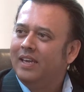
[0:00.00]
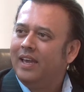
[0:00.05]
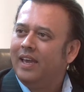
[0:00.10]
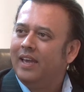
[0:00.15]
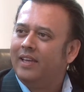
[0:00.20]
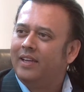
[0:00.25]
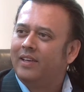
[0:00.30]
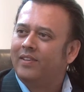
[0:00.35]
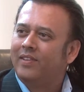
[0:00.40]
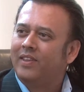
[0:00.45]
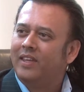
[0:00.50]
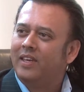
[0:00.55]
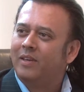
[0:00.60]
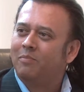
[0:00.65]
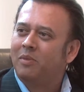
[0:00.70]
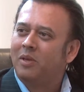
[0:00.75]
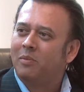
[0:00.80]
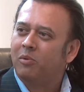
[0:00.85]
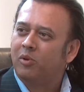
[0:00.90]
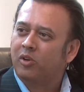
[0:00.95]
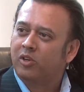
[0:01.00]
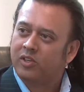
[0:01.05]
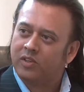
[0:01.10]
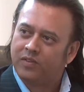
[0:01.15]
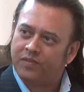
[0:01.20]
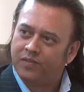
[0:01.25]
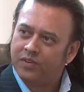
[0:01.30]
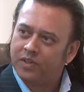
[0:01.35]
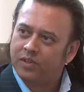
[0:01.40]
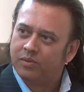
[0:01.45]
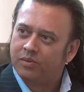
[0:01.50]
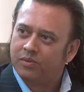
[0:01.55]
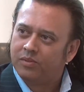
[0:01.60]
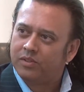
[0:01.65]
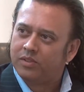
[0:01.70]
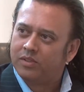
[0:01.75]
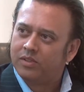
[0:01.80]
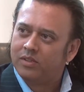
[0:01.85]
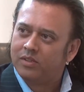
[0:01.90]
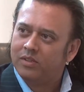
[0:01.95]
And I think people are
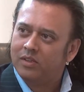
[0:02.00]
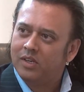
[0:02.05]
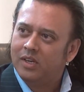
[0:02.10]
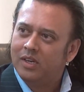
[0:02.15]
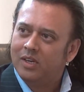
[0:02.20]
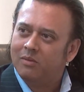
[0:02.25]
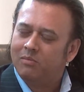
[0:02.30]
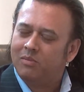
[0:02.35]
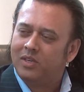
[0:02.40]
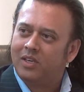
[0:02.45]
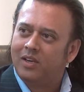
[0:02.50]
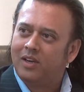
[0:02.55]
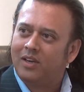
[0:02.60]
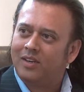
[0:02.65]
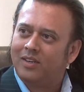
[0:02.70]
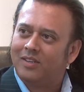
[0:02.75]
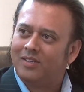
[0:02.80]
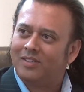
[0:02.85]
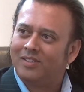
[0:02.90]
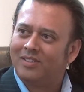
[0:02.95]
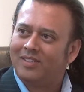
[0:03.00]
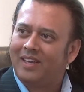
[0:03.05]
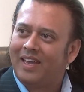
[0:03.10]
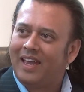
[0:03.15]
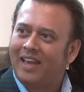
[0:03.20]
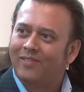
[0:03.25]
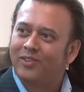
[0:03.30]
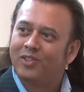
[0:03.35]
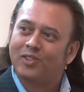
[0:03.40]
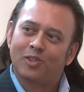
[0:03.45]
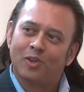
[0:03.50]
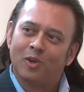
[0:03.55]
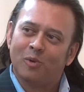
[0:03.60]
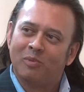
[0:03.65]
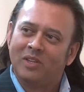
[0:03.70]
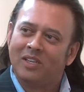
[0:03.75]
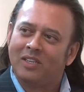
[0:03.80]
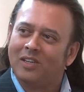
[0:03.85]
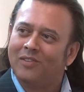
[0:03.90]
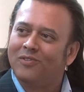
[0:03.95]
confused because they have so
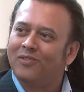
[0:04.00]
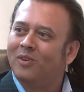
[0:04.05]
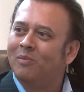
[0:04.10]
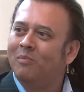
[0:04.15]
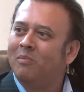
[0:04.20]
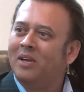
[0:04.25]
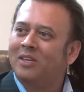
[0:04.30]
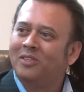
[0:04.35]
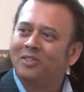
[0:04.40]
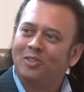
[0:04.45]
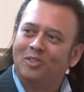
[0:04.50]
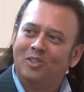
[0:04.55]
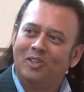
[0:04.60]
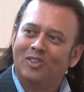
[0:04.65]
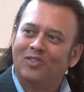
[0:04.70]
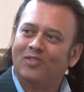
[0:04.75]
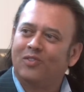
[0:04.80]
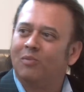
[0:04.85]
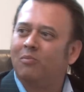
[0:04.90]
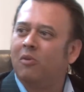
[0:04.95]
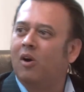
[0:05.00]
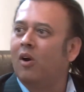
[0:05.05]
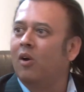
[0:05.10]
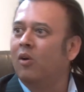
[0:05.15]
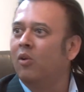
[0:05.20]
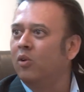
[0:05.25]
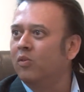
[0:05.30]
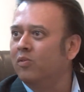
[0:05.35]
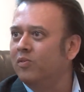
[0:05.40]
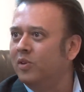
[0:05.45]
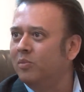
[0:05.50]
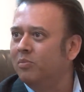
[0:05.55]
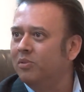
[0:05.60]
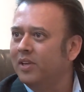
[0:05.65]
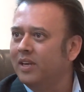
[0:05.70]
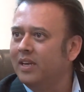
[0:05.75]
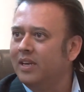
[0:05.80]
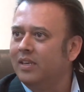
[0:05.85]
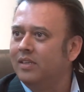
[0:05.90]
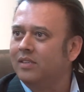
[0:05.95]
many different messages from all over the
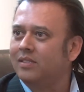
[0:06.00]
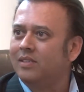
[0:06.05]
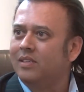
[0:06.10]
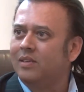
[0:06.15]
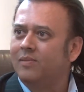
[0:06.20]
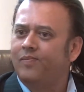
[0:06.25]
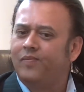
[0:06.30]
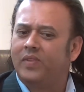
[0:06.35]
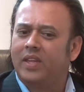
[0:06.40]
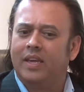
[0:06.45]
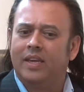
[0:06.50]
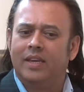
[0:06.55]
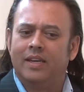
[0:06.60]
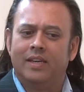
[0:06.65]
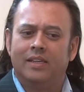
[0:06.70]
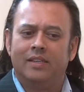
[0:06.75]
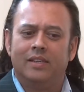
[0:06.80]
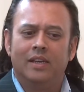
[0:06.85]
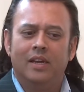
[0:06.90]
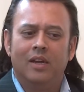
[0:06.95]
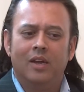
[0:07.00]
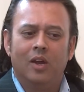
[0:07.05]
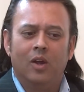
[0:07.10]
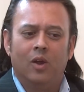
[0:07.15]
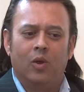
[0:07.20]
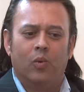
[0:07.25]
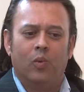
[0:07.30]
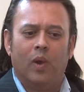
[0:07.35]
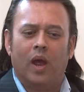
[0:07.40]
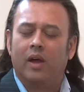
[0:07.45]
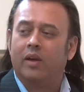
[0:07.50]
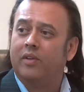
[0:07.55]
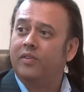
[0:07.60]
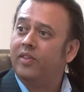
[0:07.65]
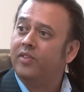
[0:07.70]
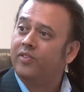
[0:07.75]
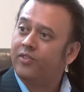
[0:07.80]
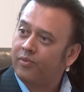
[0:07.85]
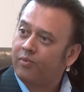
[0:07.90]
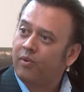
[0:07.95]
place. And rather
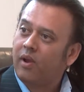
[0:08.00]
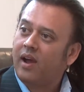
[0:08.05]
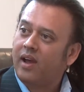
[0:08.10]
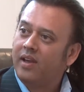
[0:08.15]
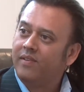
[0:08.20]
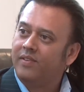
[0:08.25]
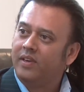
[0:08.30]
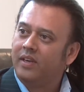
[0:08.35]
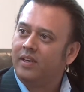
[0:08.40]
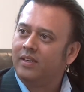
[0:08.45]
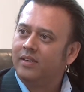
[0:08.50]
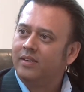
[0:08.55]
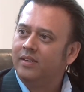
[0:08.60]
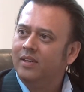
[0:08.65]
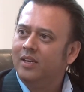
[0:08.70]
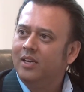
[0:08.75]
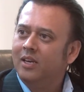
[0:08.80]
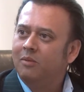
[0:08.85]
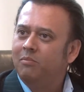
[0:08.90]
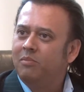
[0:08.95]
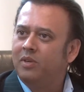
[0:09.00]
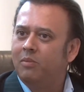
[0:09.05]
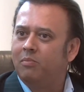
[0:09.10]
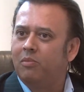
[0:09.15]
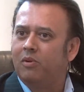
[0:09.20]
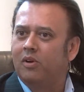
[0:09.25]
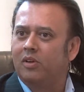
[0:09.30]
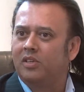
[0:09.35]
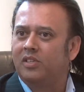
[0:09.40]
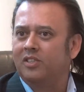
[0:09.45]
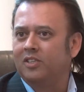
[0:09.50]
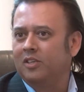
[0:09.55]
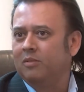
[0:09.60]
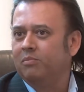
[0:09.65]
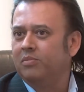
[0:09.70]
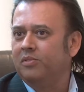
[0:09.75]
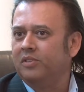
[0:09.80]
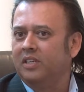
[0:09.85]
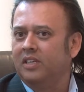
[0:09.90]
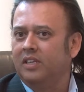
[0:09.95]
than thriving, people are
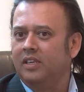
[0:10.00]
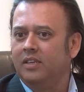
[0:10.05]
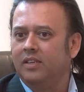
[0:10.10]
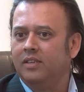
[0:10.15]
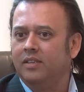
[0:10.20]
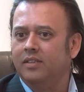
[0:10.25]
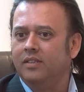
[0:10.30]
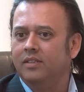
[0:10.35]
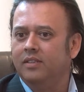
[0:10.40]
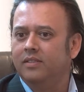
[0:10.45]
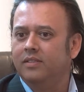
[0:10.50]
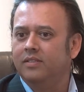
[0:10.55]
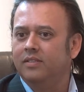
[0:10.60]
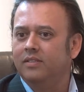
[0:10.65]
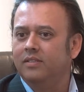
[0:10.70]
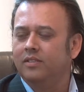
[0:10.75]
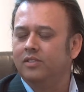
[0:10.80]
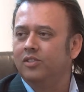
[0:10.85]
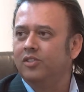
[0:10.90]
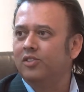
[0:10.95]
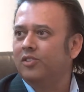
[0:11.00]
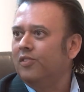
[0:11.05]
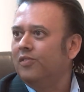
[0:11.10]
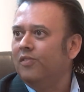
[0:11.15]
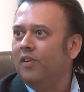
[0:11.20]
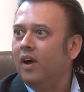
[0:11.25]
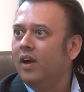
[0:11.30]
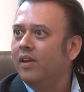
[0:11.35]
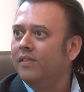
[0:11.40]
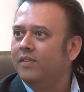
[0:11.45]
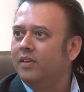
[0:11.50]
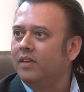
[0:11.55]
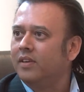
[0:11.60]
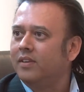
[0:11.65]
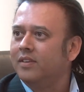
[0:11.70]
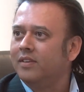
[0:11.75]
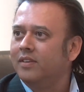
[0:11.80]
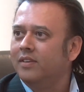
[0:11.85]
simply surviving.